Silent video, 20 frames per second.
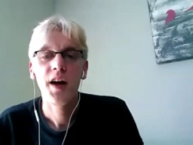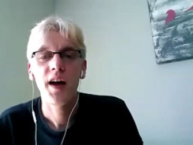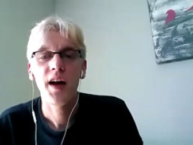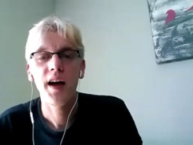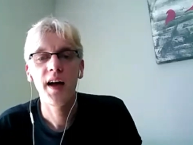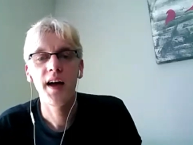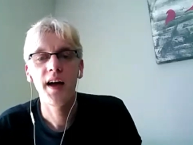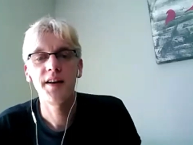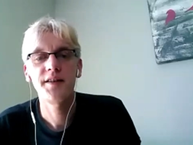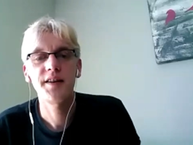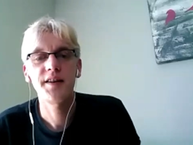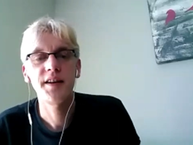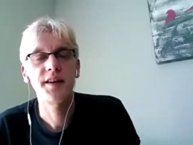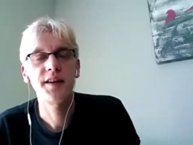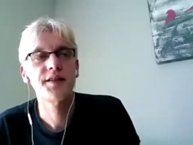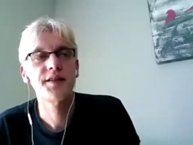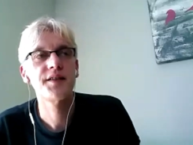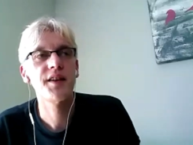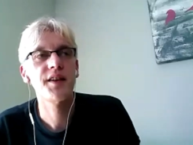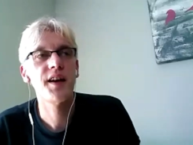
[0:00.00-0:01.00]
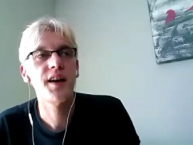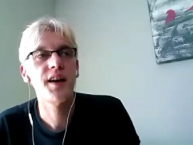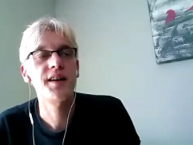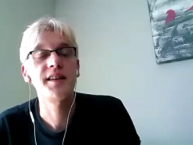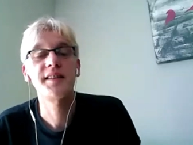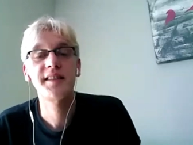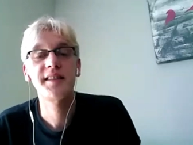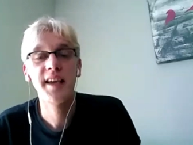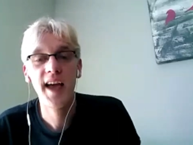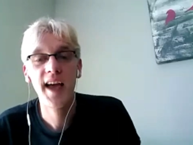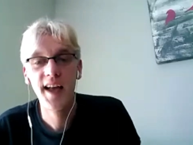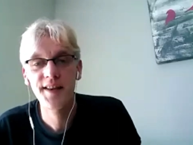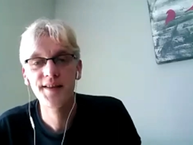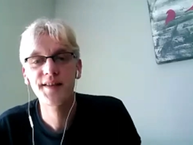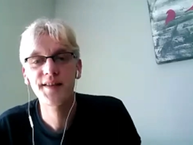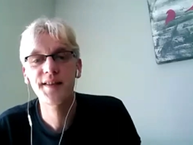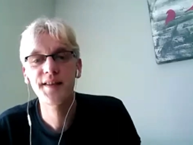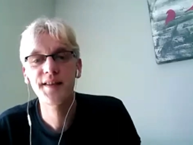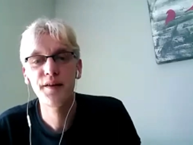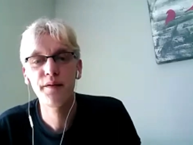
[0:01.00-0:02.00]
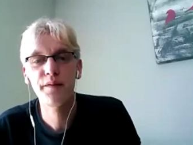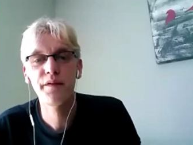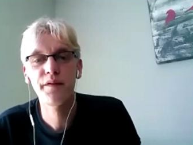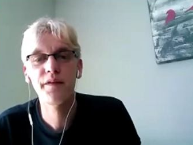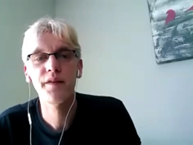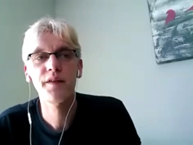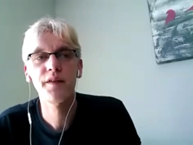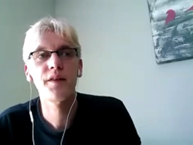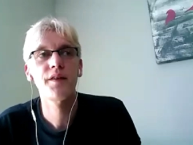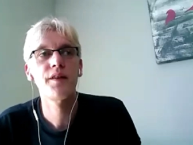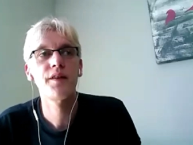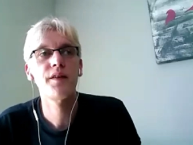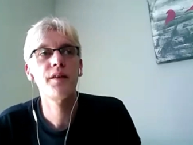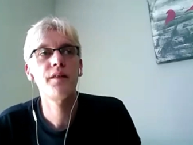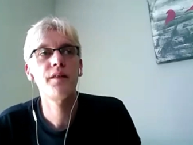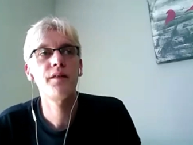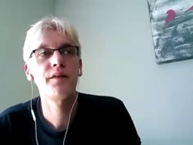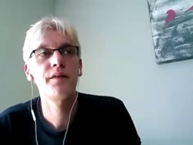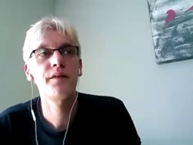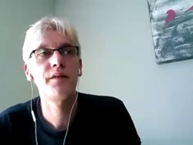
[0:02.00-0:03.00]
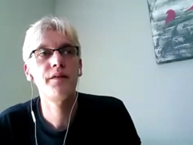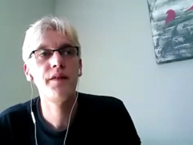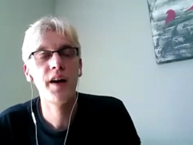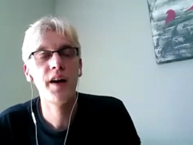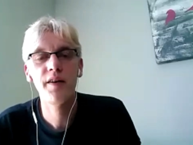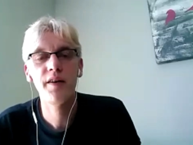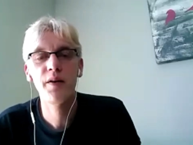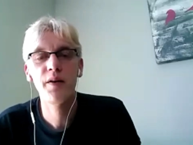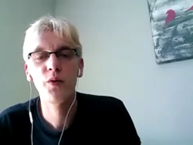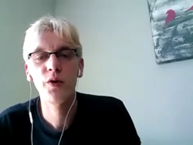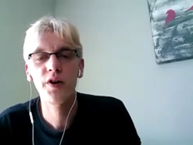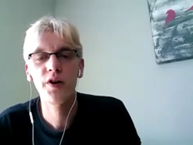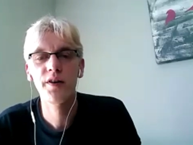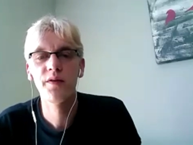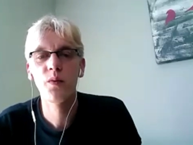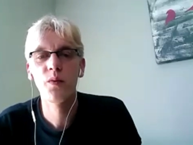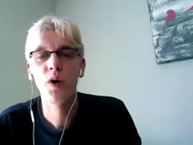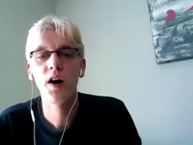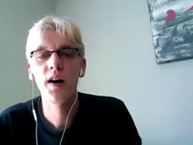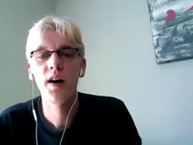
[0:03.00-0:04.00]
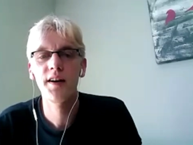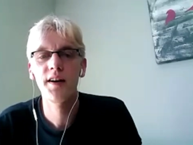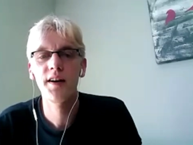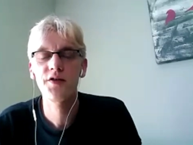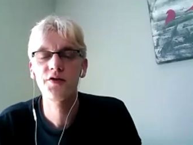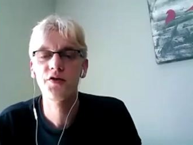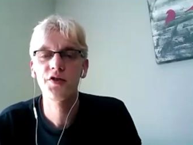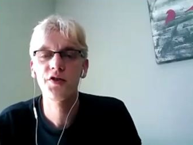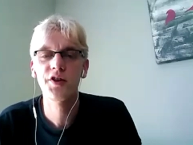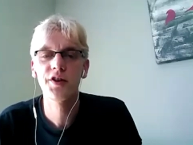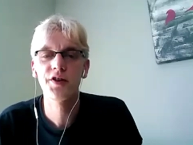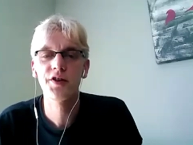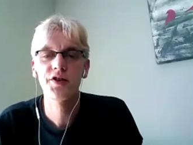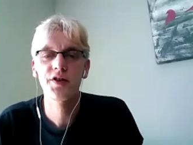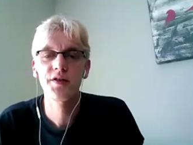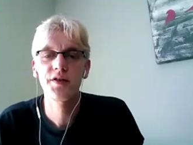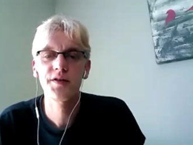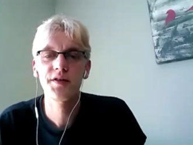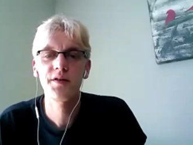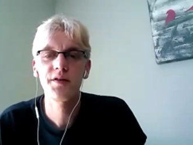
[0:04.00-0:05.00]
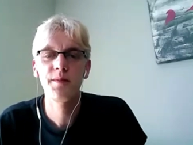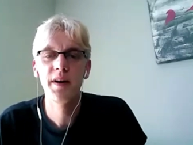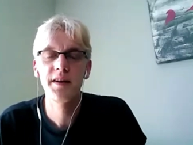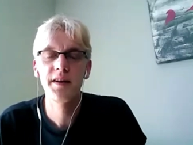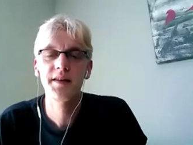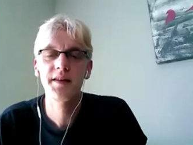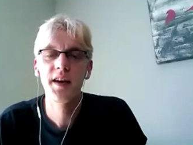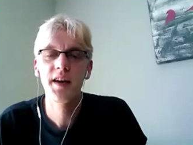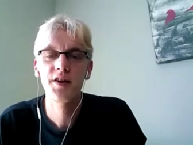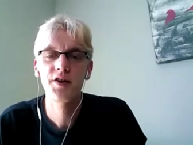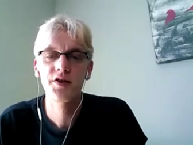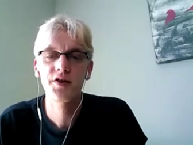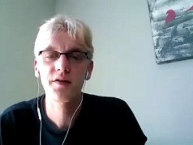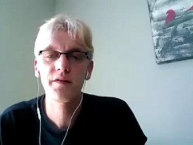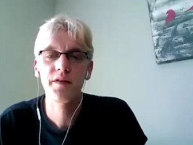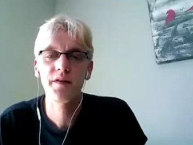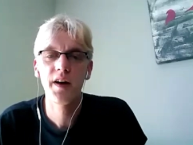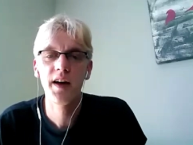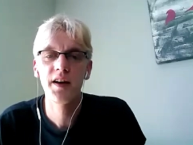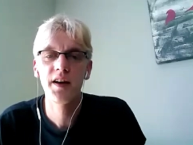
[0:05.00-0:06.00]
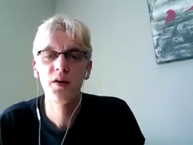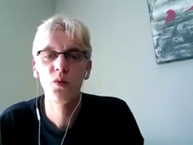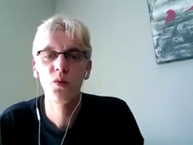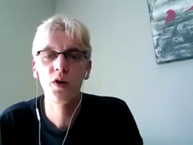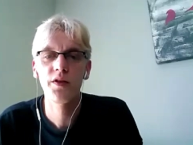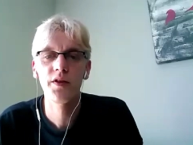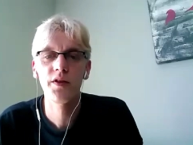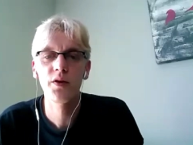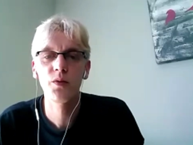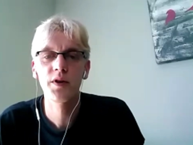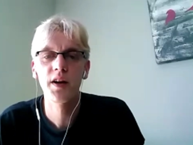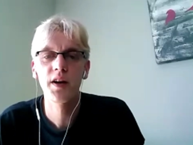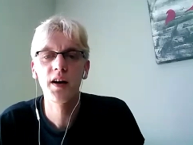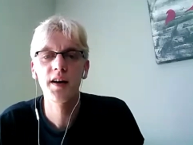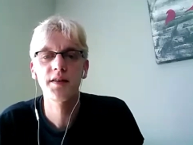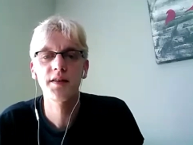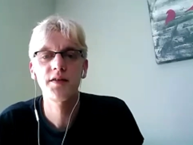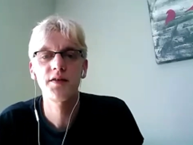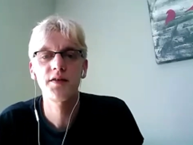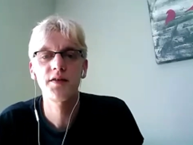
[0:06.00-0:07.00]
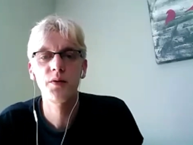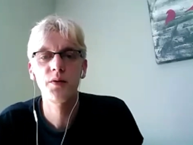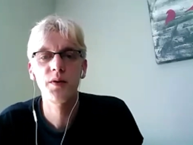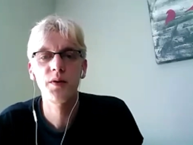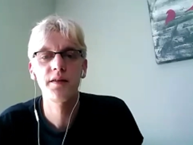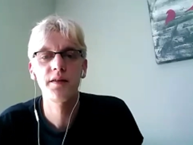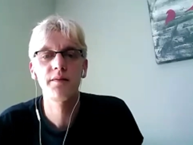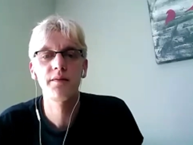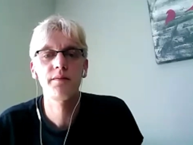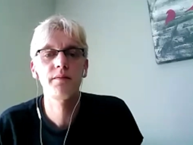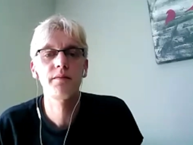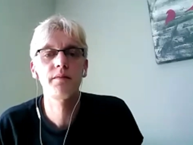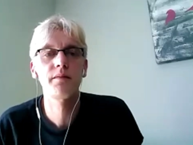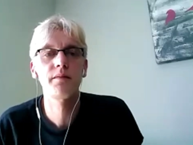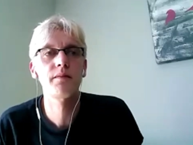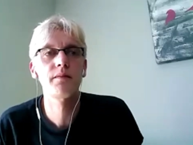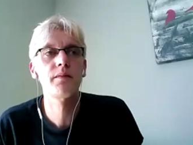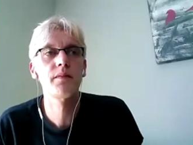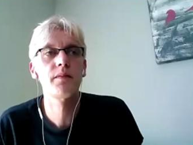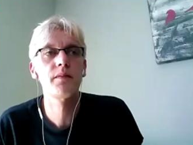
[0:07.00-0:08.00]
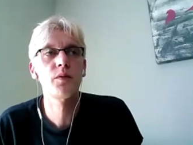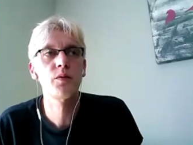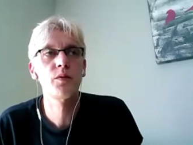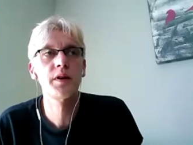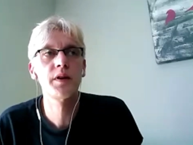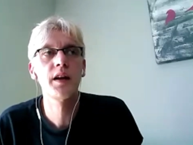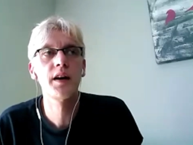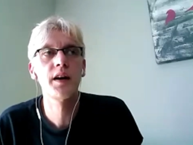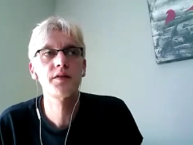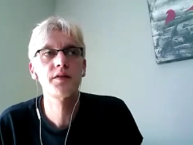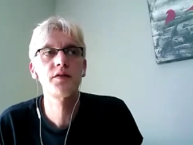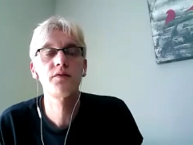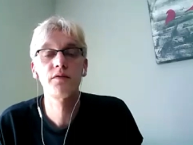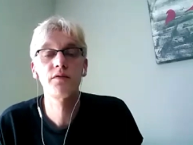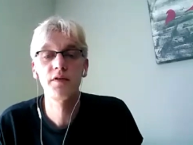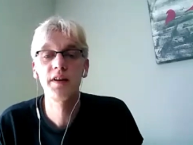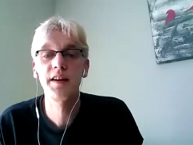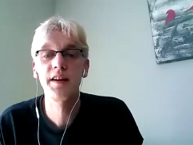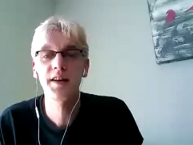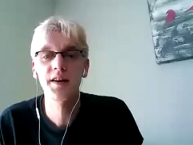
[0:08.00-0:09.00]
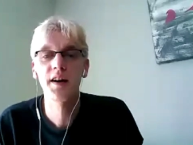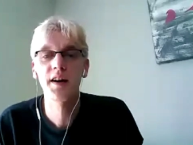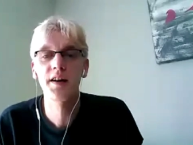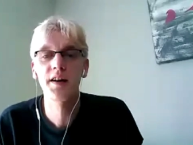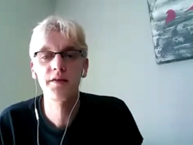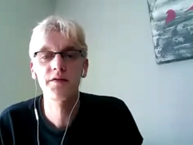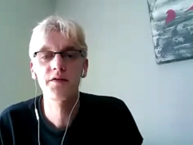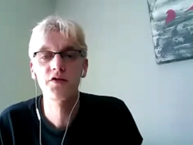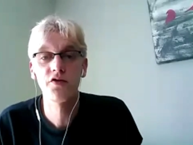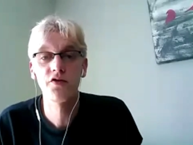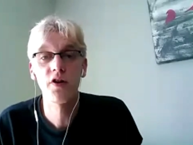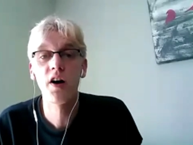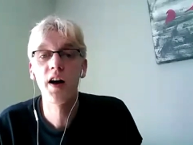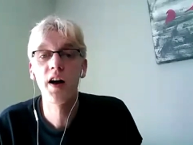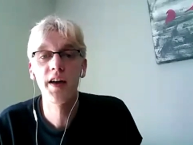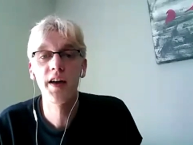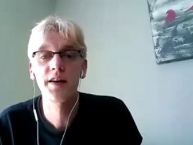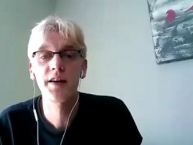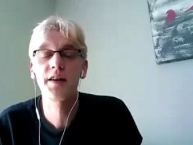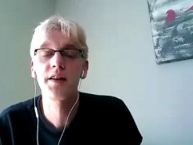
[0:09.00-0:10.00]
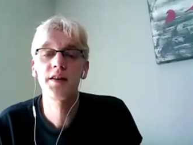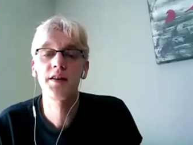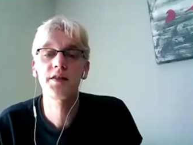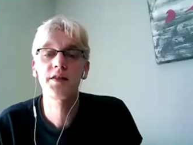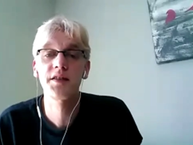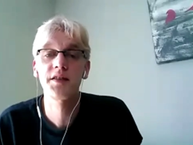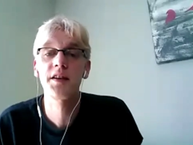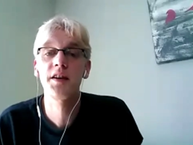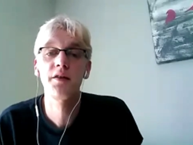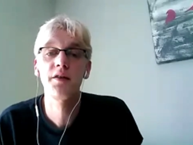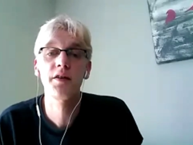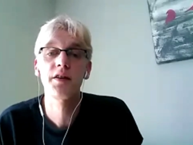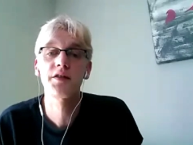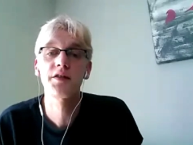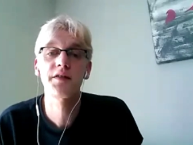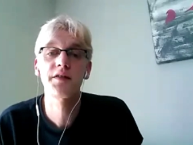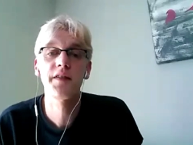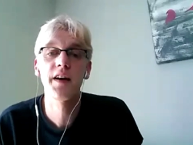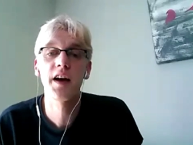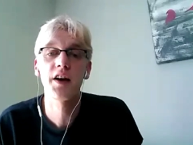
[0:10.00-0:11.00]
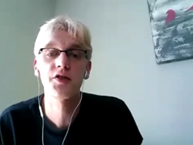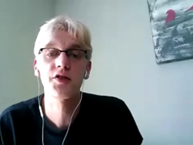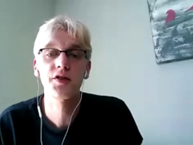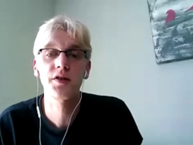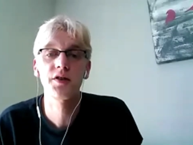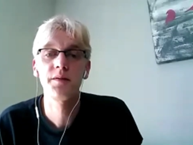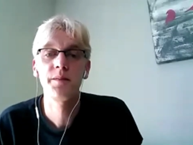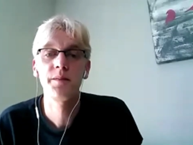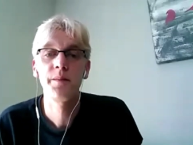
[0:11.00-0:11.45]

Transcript: and it's an intensive, very worthwhile introduction to meditation for anyone that would like to do it, would like to really kind of try it in a serious fashion,